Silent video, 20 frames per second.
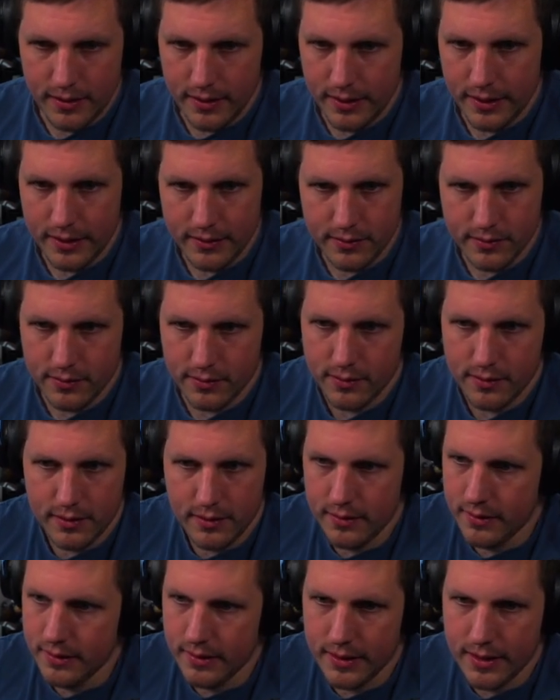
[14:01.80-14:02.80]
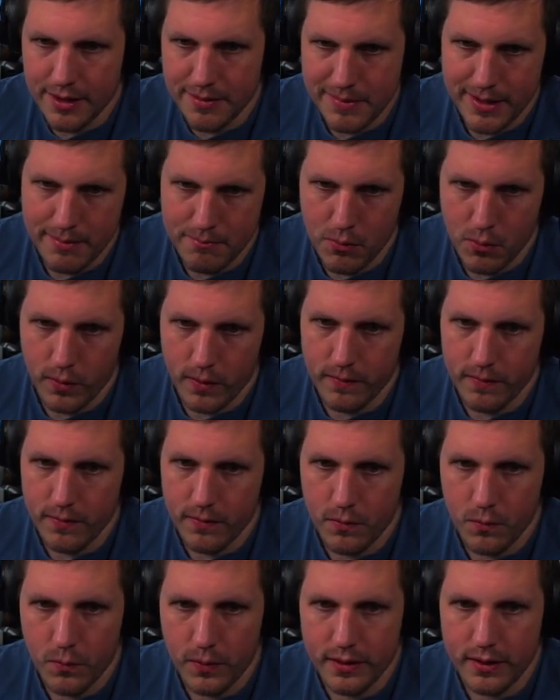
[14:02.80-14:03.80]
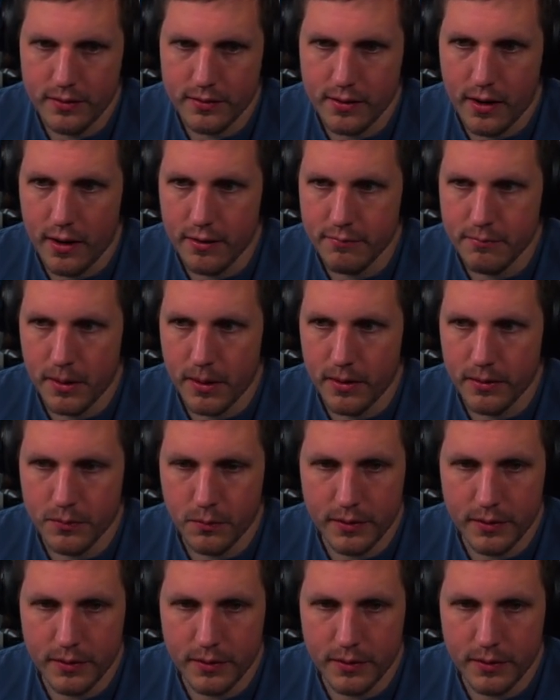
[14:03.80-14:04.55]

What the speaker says: is gonna be important when there's off balls,